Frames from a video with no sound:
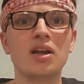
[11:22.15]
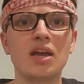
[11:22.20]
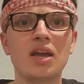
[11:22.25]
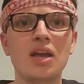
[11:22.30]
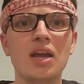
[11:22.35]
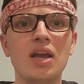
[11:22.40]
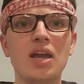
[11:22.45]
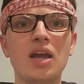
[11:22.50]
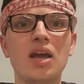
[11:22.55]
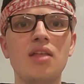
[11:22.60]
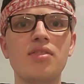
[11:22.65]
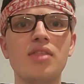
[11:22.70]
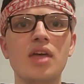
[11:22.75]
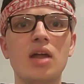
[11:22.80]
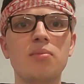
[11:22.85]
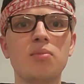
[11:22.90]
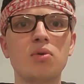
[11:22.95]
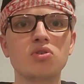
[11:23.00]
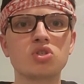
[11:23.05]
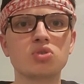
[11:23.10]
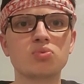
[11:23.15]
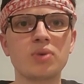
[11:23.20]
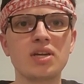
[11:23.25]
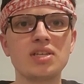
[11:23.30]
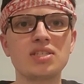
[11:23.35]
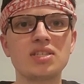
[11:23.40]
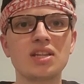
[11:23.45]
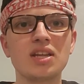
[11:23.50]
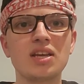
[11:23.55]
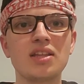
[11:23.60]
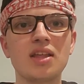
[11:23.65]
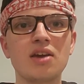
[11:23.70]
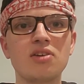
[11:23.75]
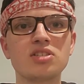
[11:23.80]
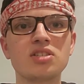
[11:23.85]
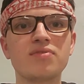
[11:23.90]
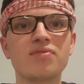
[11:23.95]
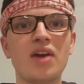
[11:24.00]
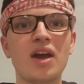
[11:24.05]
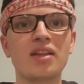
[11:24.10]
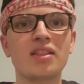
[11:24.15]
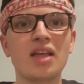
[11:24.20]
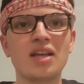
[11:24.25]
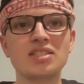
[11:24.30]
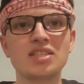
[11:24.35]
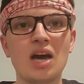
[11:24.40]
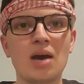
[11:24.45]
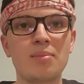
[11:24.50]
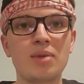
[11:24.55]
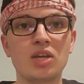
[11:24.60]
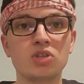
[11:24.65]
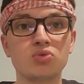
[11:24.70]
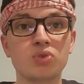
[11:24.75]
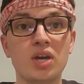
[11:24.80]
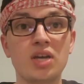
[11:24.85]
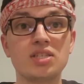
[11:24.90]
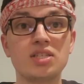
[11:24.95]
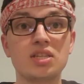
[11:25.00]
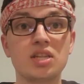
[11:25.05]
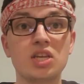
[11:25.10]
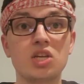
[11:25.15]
And then most recently, there's the fact that Tommy Andreessen,